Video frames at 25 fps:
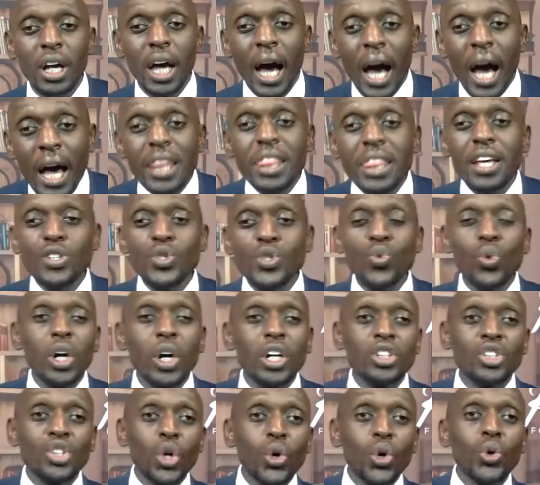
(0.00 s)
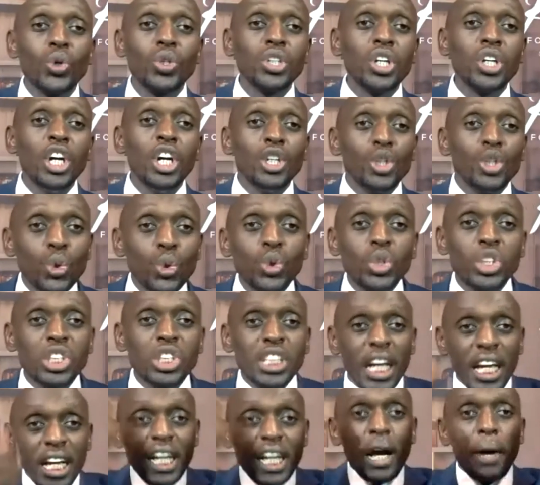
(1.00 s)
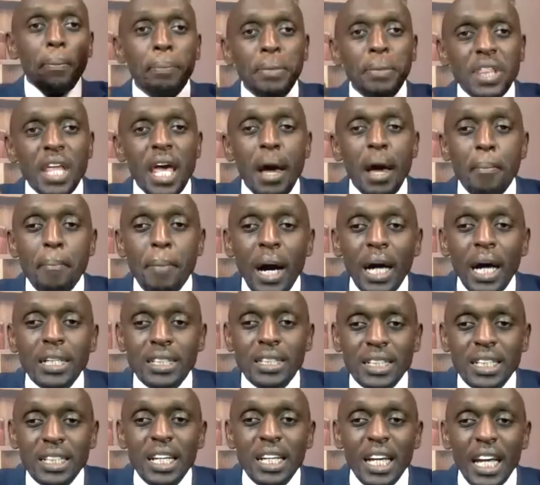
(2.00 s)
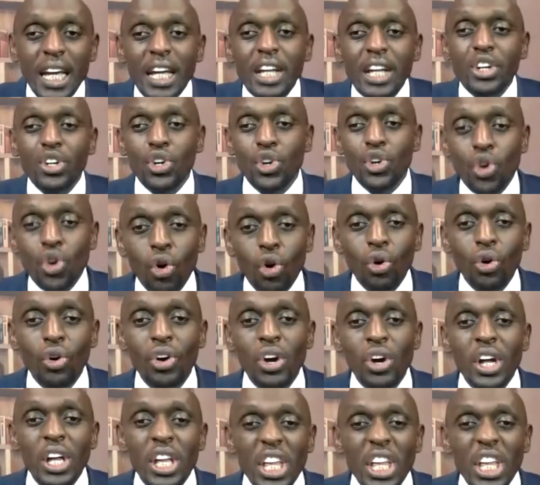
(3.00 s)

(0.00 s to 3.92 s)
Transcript: Others were told to take up their mat and go.